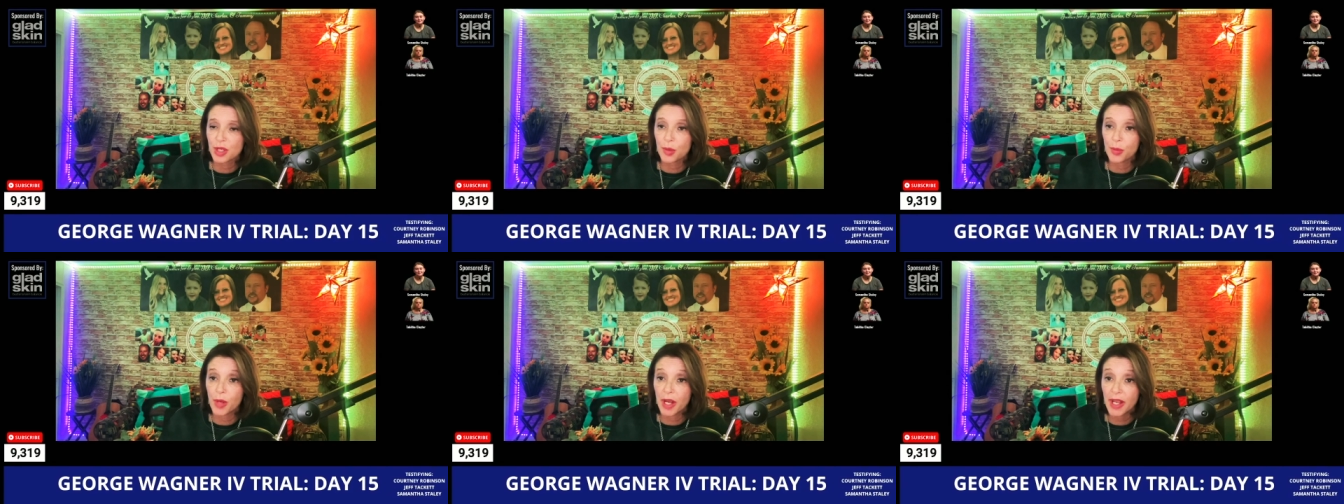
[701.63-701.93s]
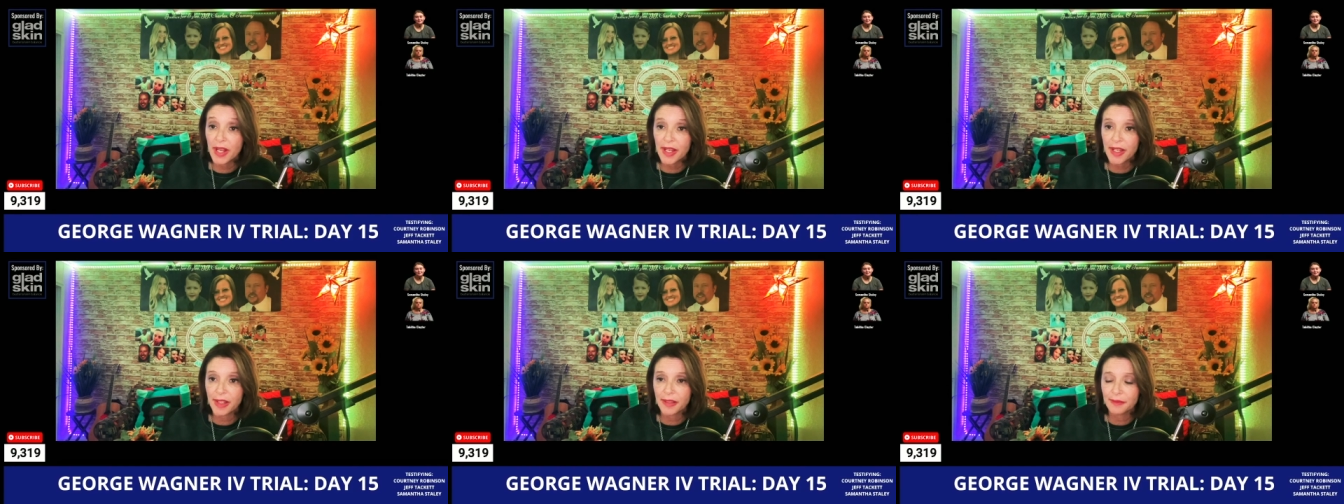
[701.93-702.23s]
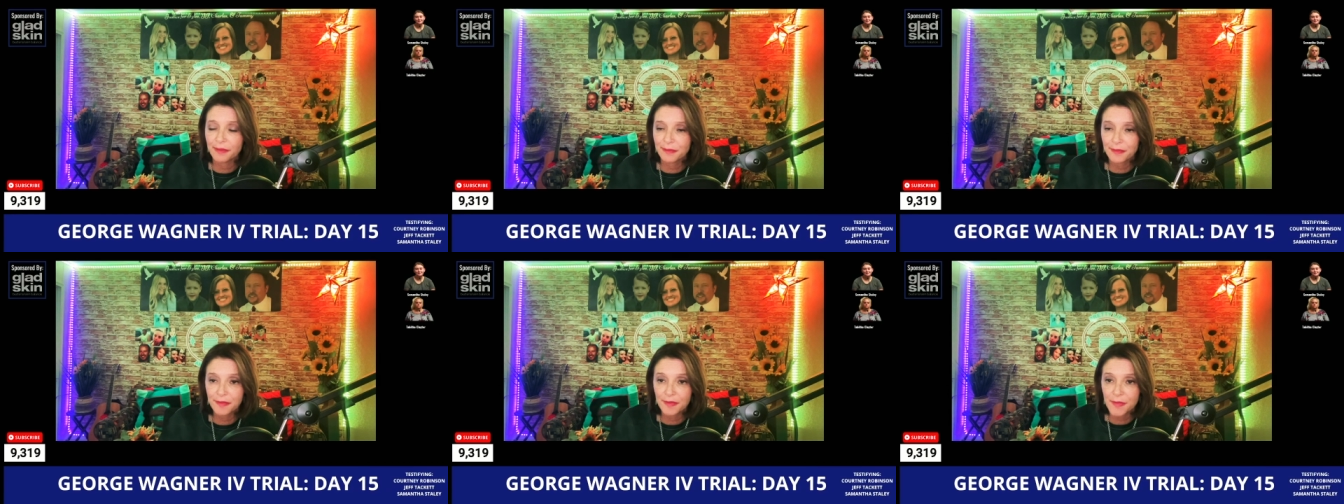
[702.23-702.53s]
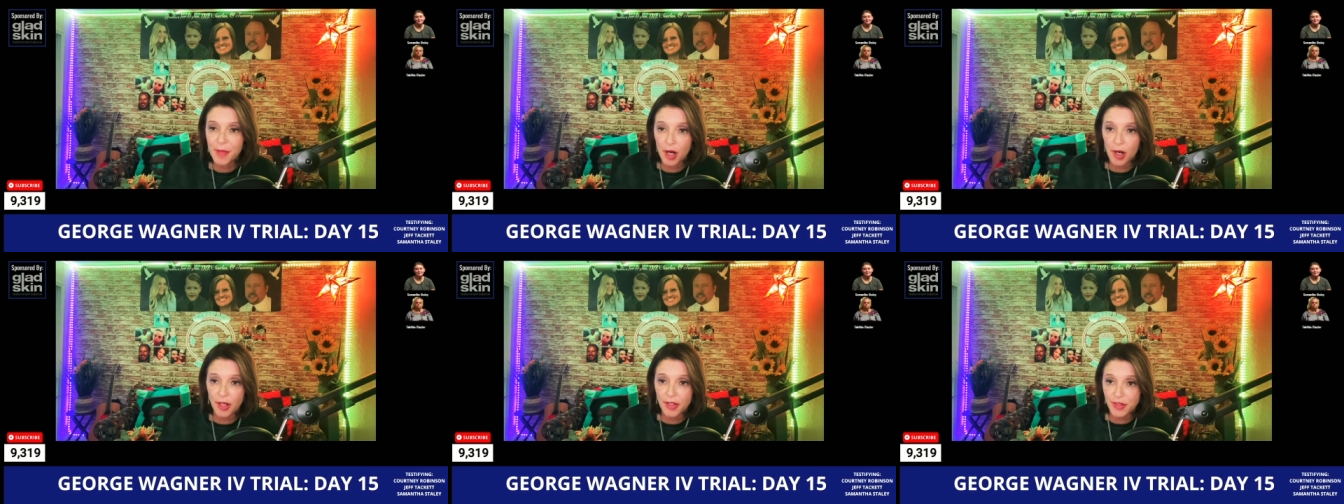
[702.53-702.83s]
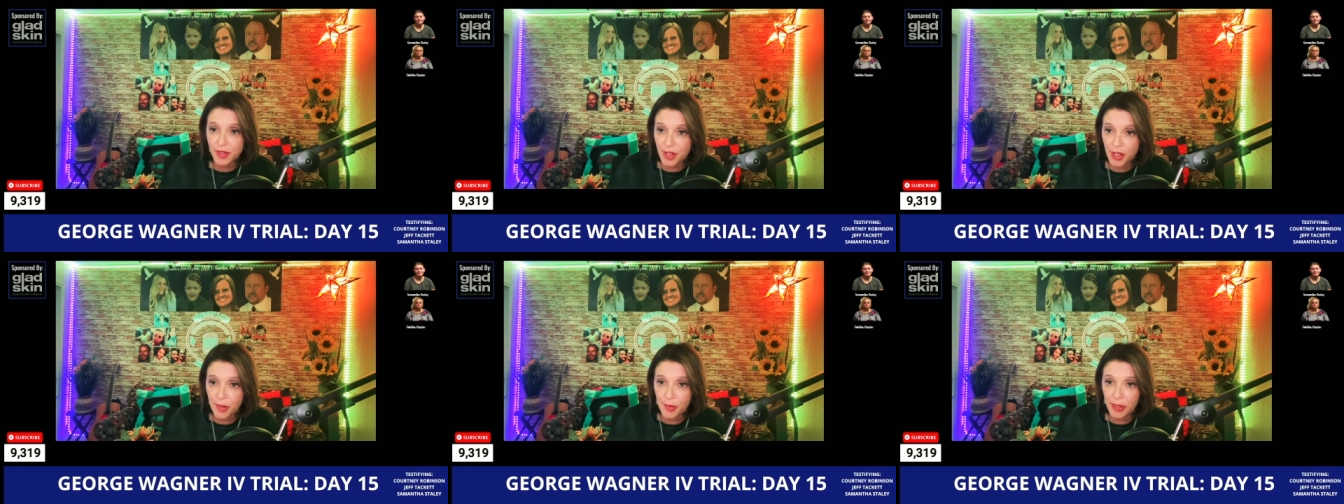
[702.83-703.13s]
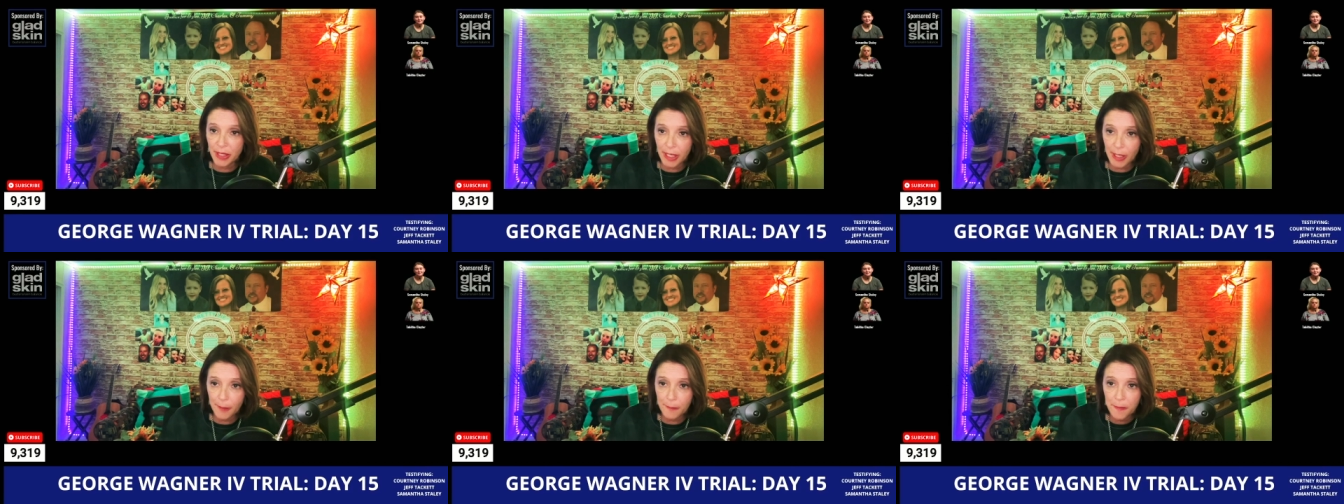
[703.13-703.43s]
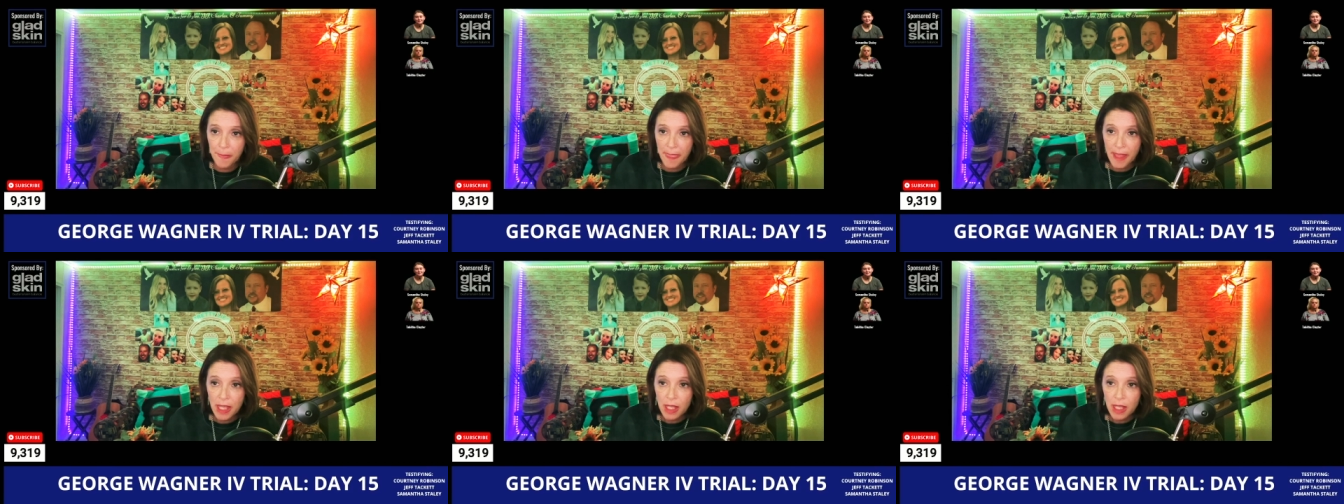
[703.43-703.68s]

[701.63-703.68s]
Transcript: a way. And all right, so here we go.